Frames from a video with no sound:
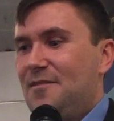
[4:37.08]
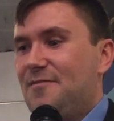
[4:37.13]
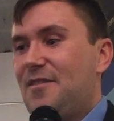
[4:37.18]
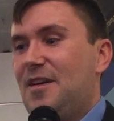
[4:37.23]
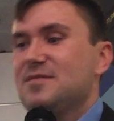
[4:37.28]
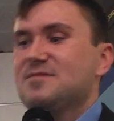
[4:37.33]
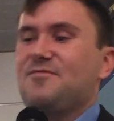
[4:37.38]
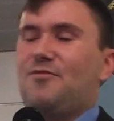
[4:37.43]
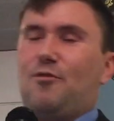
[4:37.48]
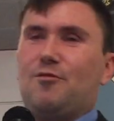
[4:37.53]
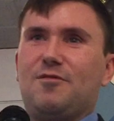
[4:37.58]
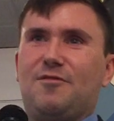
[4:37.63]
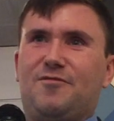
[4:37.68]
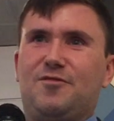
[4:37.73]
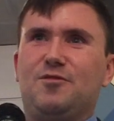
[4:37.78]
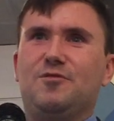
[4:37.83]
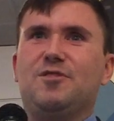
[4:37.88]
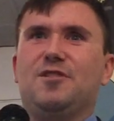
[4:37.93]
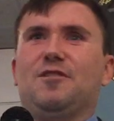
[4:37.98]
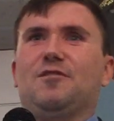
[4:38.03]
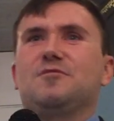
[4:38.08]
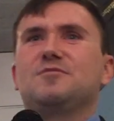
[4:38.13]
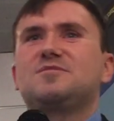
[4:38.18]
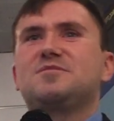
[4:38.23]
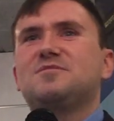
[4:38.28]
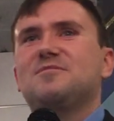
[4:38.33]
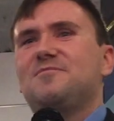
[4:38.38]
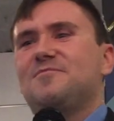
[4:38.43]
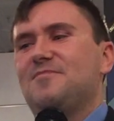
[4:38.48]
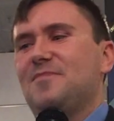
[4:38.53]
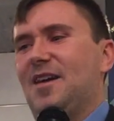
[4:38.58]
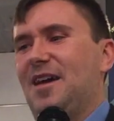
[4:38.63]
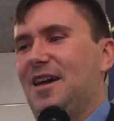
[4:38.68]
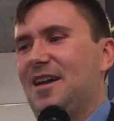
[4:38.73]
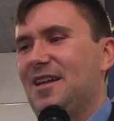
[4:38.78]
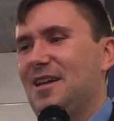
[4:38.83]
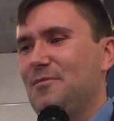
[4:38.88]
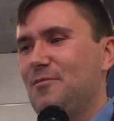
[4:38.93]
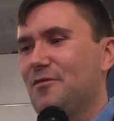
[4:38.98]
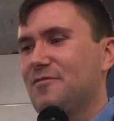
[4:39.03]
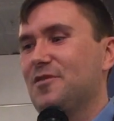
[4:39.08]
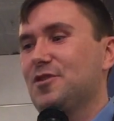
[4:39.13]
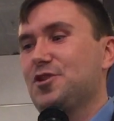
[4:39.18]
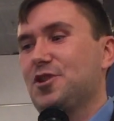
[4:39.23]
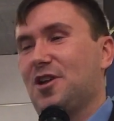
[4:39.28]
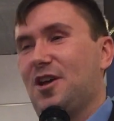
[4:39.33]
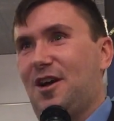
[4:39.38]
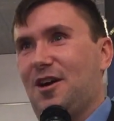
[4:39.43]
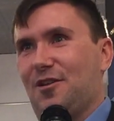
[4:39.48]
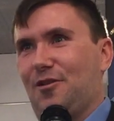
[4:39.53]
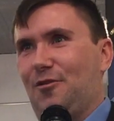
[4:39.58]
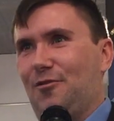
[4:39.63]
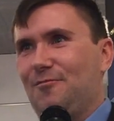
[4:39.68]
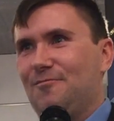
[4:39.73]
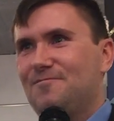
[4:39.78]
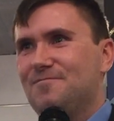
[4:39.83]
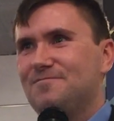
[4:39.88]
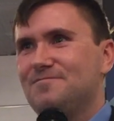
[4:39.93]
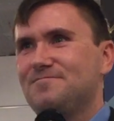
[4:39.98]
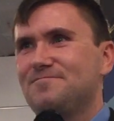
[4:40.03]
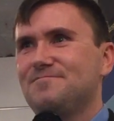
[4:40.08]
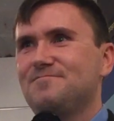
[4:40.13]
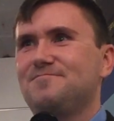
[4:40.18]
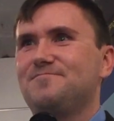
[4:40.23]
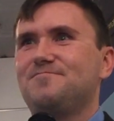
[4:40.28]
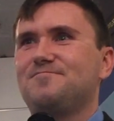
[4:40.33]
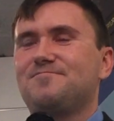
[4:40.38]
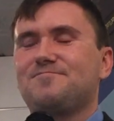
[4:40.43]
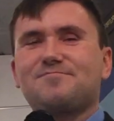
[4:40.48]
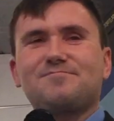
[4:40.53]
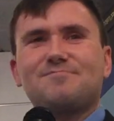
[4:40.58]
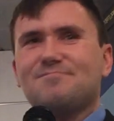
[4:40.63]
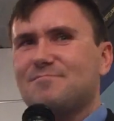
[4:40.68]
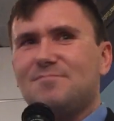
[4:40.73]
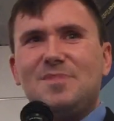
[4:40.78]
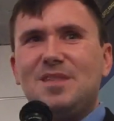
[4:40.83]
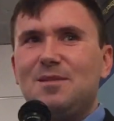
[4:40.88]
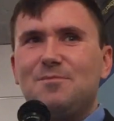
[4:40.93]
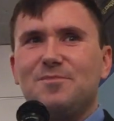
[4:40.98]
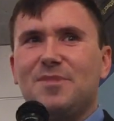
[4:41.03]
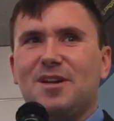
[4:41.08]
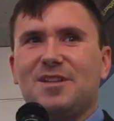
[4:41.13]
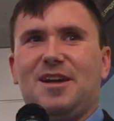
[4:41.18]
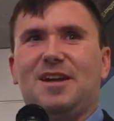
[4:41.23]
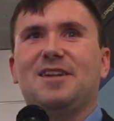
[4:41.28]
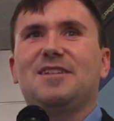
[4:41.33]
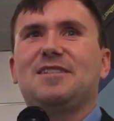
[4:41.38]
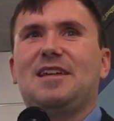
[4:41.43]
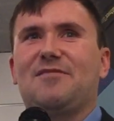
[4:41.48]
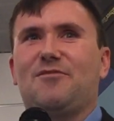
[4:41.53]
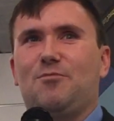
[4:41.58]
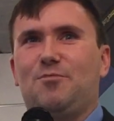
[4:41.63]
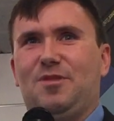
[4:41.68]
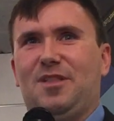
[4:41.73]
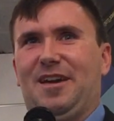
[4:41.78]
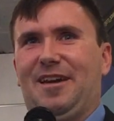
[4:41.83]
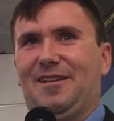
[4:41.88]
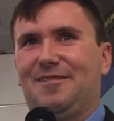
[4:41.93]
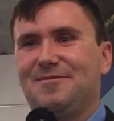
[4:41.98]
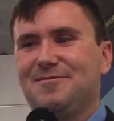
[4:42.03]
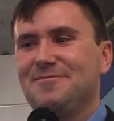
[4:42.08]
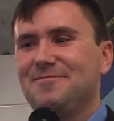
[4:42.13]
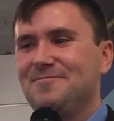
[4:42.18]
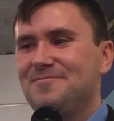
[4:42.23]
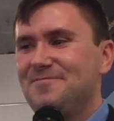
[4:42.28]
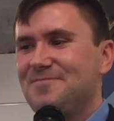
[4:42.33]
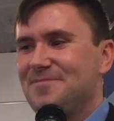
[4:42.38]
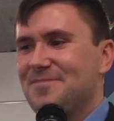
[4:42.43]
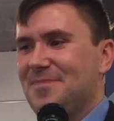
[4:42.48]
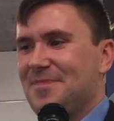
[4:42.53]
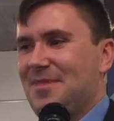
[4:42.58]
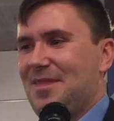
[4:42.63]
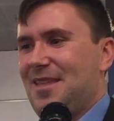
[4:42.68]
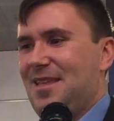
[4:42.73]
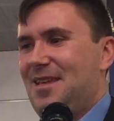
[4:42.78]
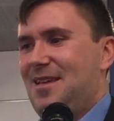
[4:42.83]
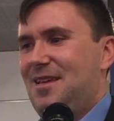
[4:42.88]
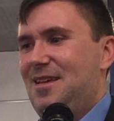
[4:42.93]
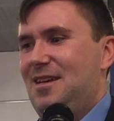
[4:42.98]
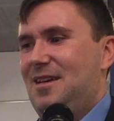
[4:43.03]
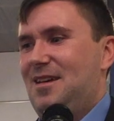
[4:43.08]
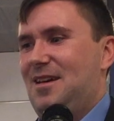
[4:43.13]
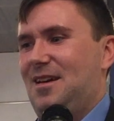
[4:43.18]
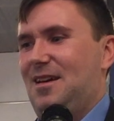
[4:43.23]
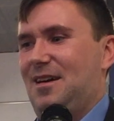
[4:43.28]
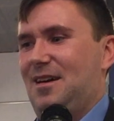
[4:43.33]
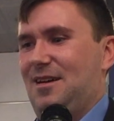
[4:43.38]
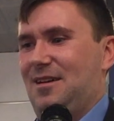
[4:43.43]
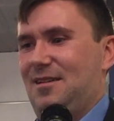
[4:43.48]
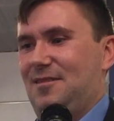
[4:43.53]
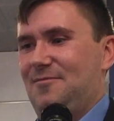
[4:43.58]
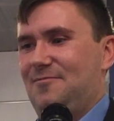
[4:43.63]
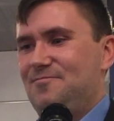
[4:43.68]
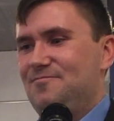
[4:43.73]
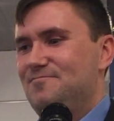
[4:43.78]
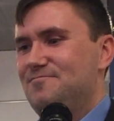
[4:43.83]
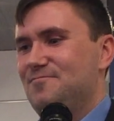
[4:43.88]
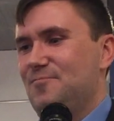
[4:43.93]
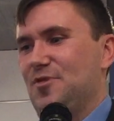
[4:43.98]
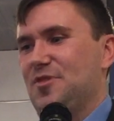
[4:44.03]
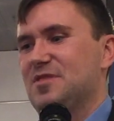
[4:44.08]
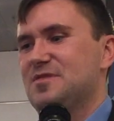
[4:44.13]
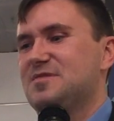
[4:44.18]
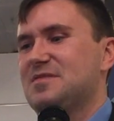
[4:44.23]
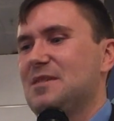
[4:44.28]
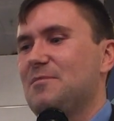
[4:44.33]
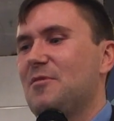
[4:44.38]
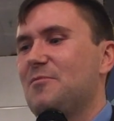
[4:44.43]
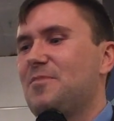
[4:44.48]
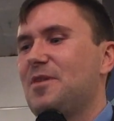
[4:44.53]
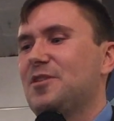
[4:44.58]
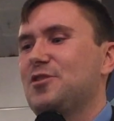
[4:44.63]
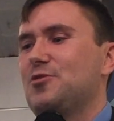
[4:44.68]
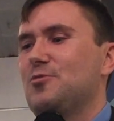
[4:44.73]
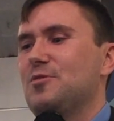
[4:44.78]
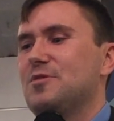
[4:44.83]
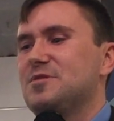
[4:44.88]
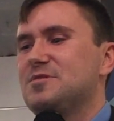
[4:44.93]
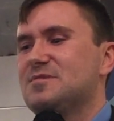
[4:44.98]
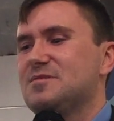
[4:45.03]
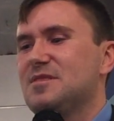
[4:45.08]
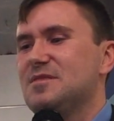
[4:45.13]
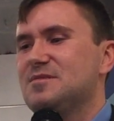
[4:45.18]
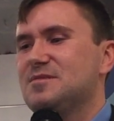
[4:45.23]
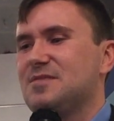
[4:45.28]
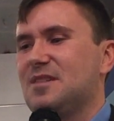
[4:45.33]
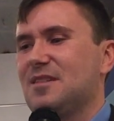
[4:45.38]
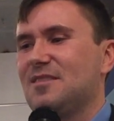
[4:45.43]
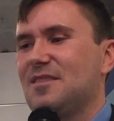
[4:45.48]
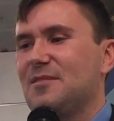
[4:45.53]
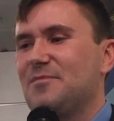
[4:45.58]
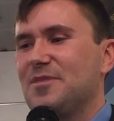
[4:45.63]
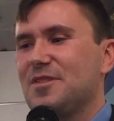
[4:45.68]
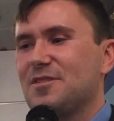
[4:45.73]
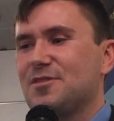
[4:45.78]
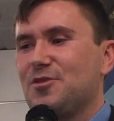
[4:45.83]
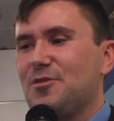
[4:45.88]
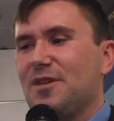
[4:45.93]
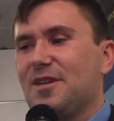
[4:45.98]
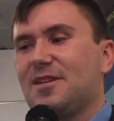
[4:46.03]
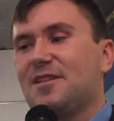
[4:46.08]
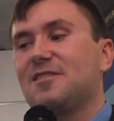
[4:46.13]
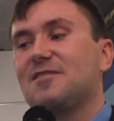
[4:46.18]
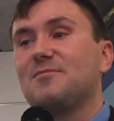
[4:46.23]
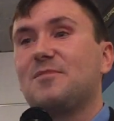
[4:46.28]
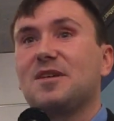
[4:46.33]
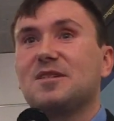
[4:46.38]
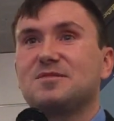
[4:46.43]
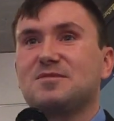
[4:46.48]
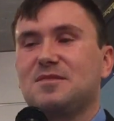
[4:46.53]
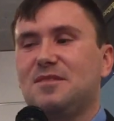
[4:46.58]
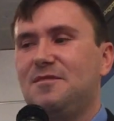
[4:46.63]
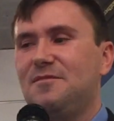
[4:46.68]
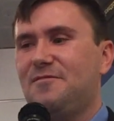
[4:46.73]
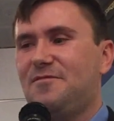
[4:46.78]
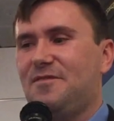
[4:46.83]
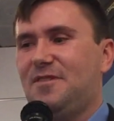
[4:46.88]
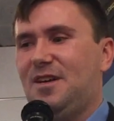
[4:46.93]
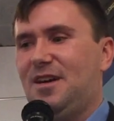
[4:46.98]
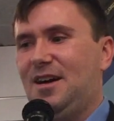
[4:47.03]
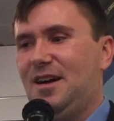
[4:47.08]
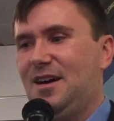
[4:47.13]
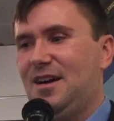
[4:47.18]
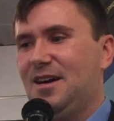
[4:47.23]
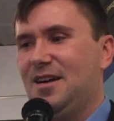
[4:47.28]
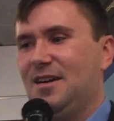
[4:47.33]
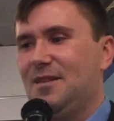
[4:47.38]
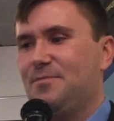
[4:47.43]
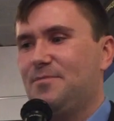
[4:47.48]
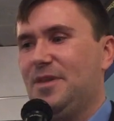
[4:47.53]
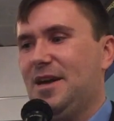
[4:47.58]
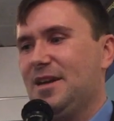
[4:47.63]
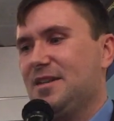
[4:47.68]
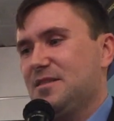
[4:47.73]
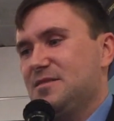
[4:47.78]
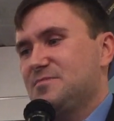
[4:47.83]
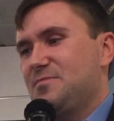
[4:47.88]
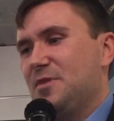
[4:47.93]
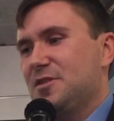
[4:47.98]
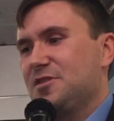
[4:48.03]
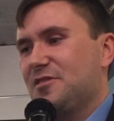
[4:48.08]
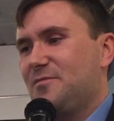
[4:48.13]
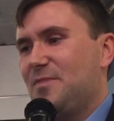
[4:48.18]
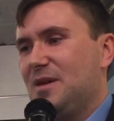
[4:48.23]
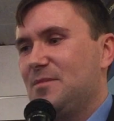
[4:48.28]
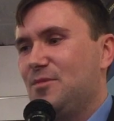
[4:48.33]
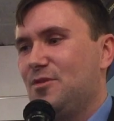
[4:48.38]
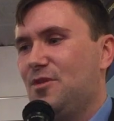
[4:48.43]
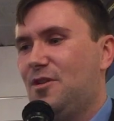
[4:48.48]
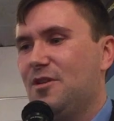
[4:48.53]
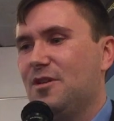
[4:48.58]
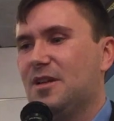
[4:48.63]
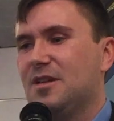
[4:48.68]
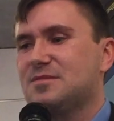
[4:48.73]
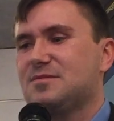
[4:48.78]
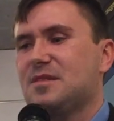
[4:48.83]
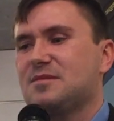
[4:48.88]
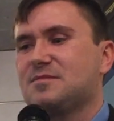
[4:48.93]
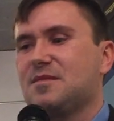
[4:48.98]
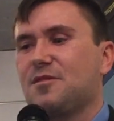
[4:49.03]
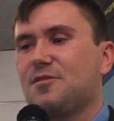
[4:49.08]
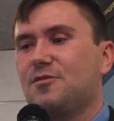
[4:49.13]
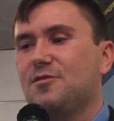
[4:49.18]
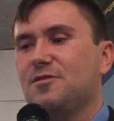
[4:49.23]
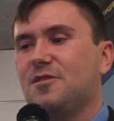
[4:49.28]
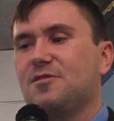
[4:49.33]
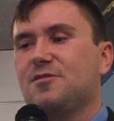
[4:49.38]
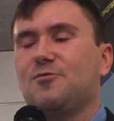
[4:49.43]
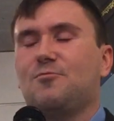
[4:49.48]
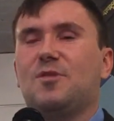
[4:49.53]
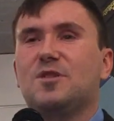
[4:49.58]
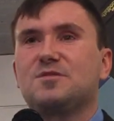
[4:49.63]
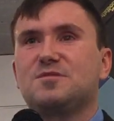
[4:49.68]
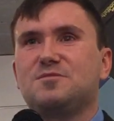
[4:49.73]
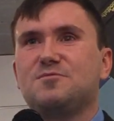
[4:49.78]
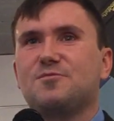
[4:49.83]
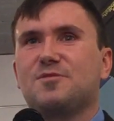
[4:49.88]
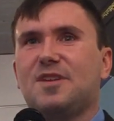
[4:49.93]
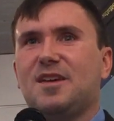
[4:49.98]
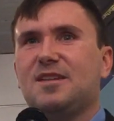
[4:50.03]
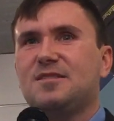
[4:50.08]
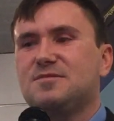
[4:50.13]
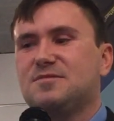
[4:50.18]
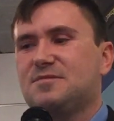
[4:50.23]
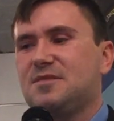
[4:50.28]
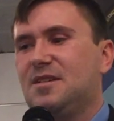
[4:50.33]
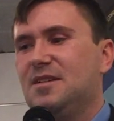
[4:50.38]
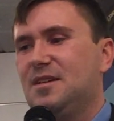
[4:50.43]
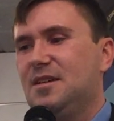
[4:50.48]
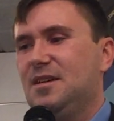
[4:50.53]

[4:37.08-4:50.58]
Fast forward a few years, and I moved to Chicago. But I didn't have a plan. Uh, with the same impetuousness that led me to try and kill myself, I packed as much of my belongings as I could into one suitcase,